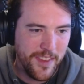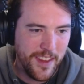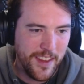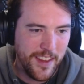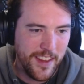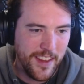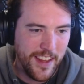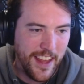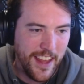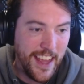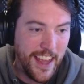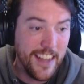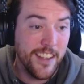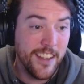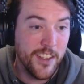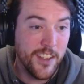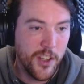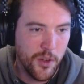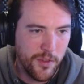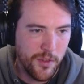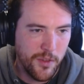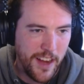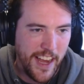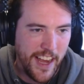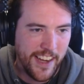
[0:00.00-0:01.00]

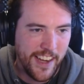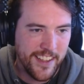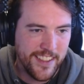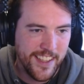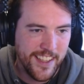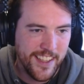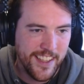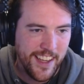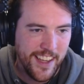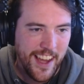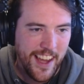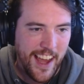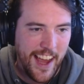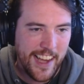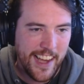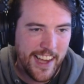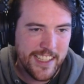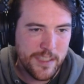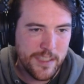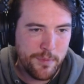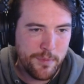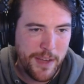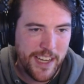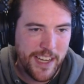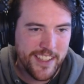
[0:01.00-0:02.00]
incorrect
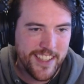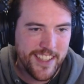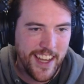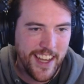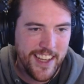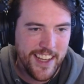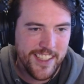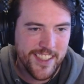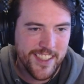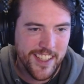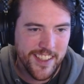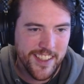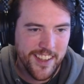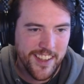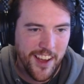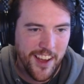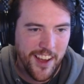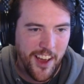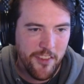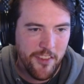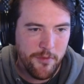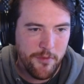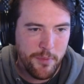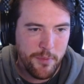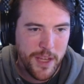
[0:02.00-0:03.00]
expectation
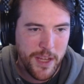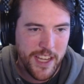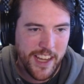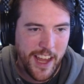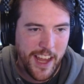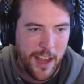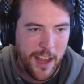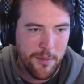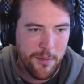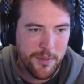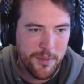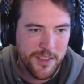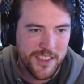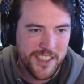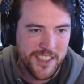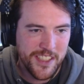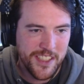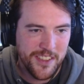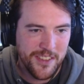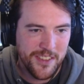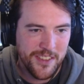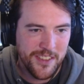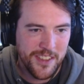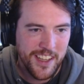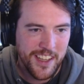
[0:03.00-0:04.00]
of being able
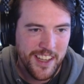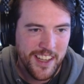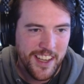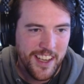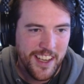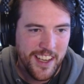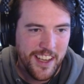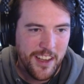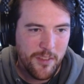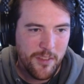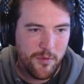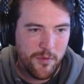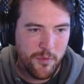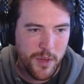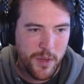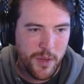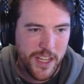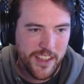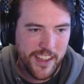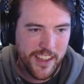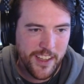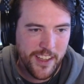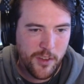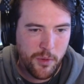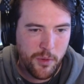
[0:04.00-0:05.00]
to
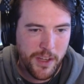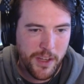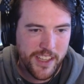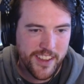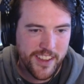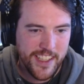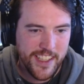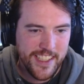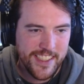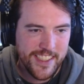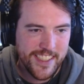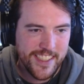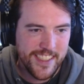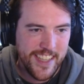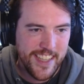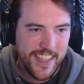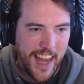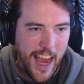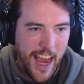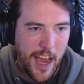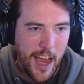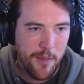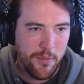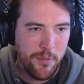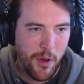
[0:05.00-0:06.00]
really quickly
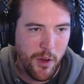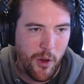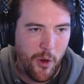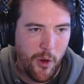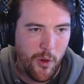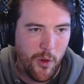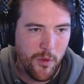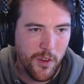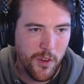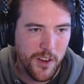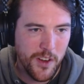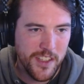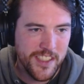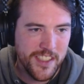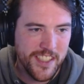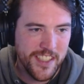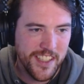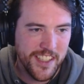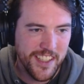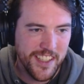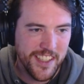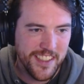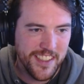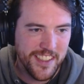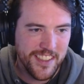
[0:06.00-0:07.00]
snap over
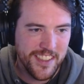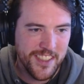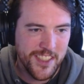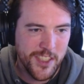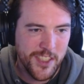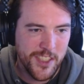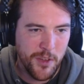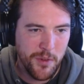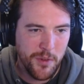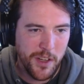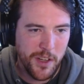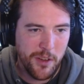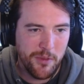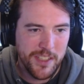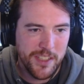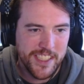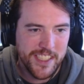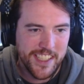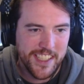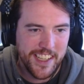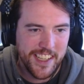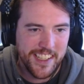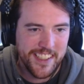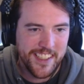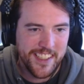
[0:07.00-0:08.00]
to shooting what's
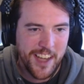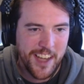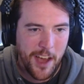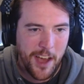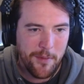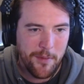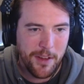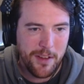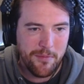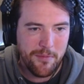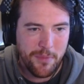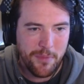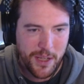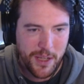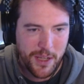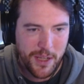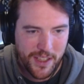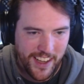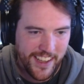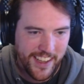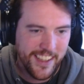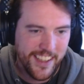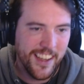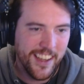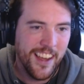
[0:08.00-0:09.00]
incoming, but
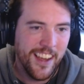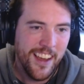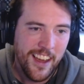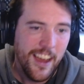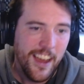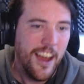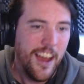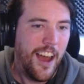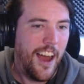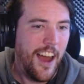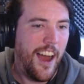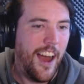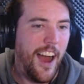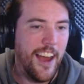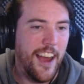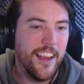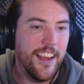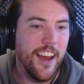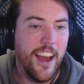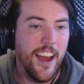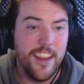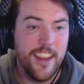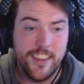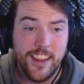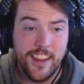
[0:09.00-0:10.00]
like
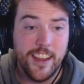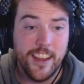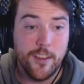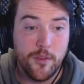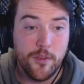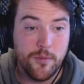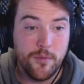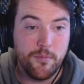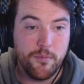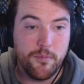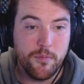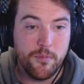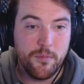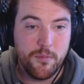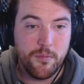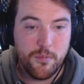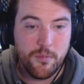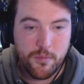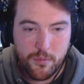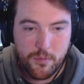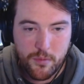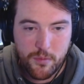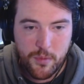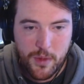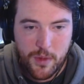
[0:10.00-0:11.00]
I think
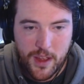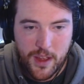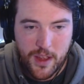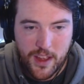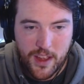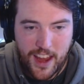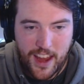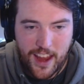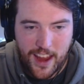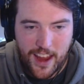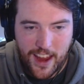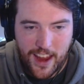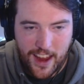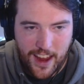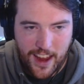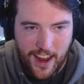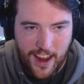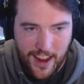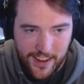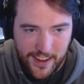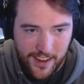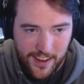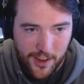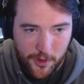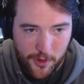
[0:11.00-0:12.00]

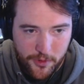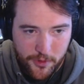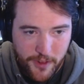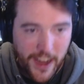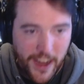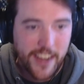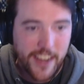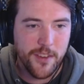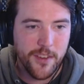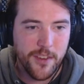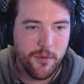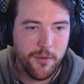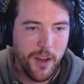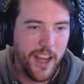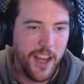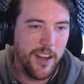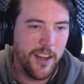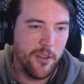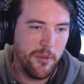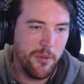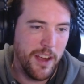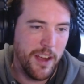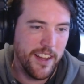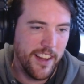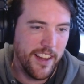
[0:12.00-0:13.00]
in an effective way, in a
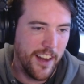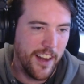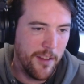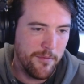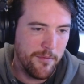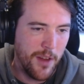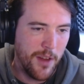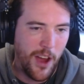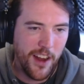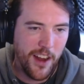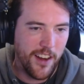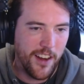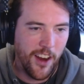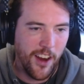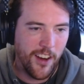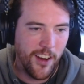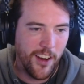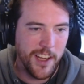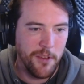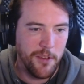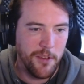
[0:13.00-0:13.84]
way that I'm not arguing